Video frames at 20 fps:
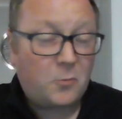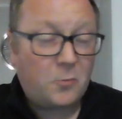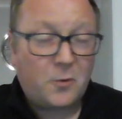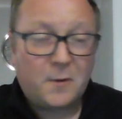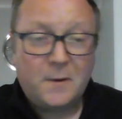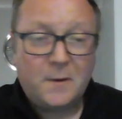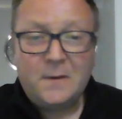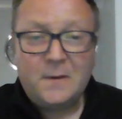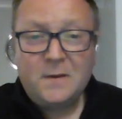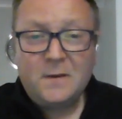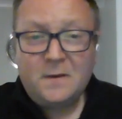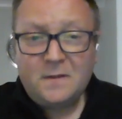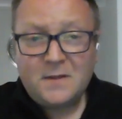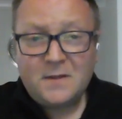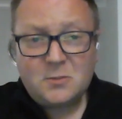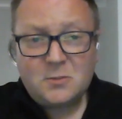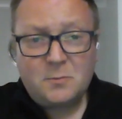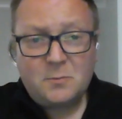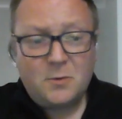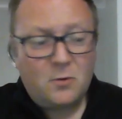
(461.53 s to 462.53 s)
But
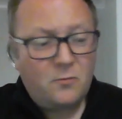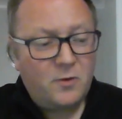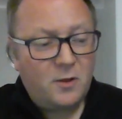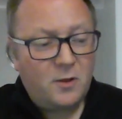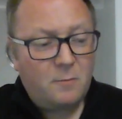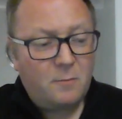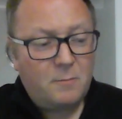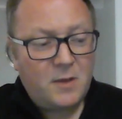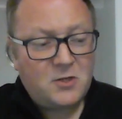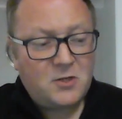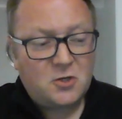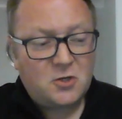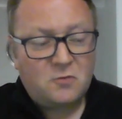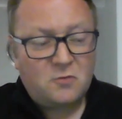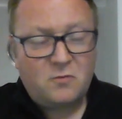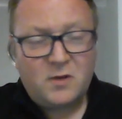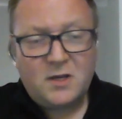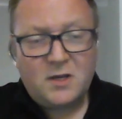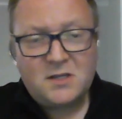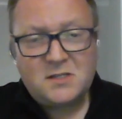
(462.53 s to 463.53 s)
this will be a real measure to
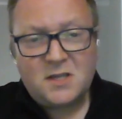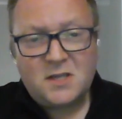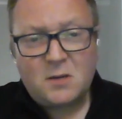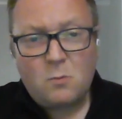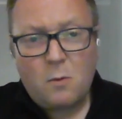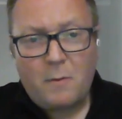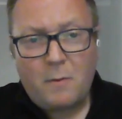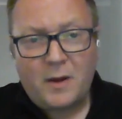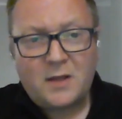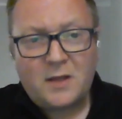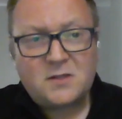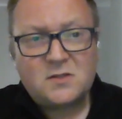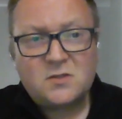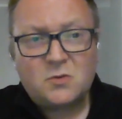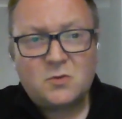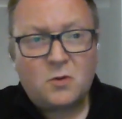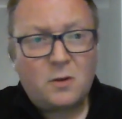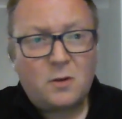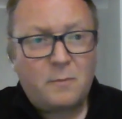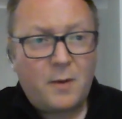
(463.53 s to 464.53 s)
really see what Maddison's
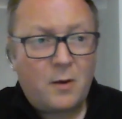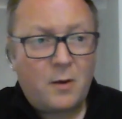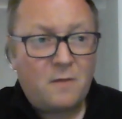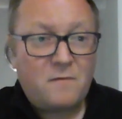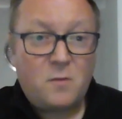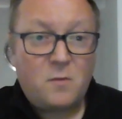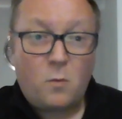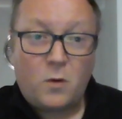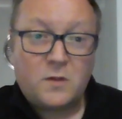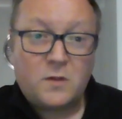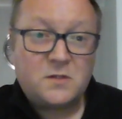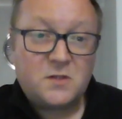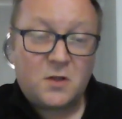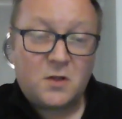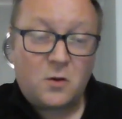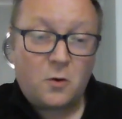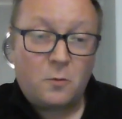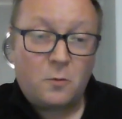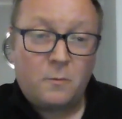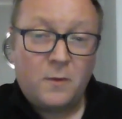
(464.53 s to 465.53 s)
all about, if he wants to
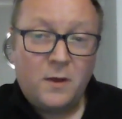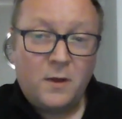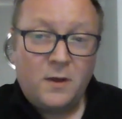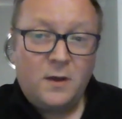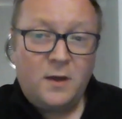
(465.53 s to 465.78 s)
come